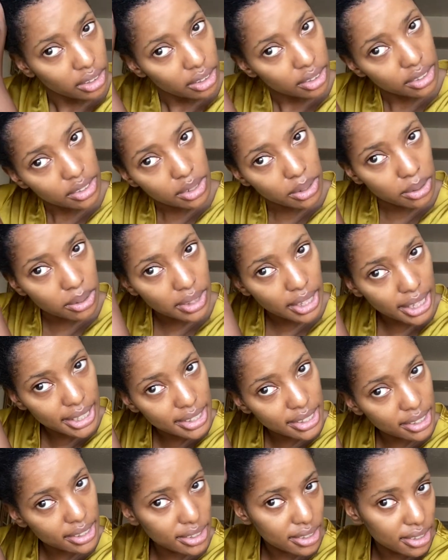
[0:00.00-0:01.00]
So that's
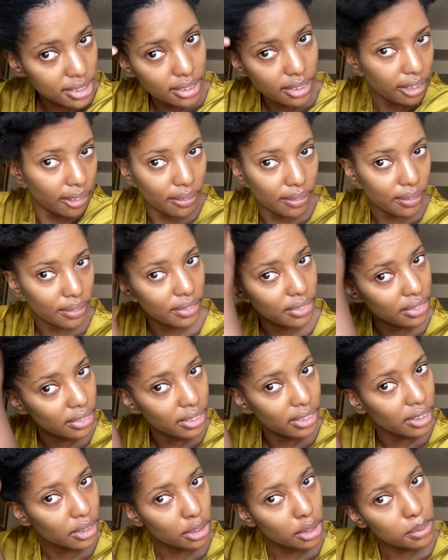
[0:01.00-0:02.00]
it.
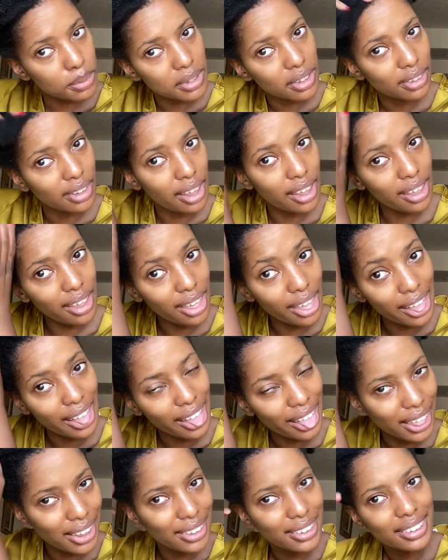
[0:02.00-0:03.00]
Oops.
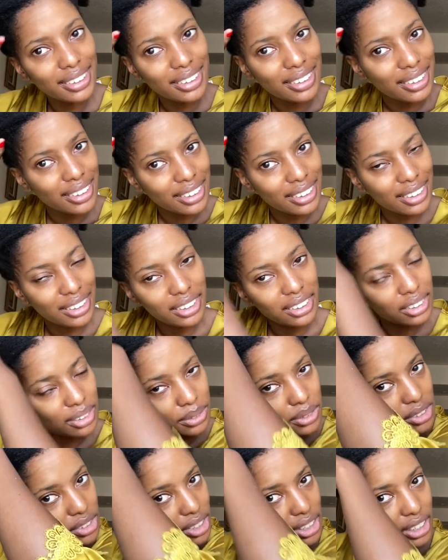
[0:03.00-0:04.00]
I'm
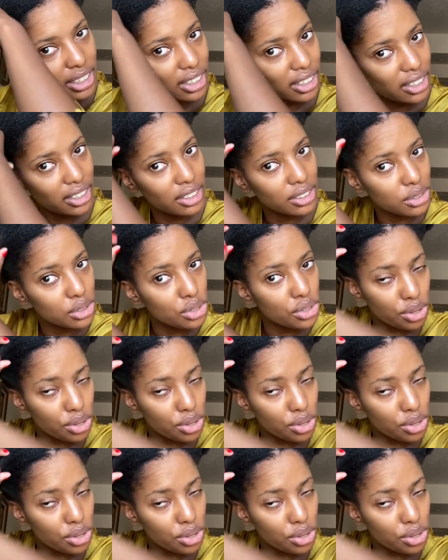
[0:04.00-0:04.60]
just gonna do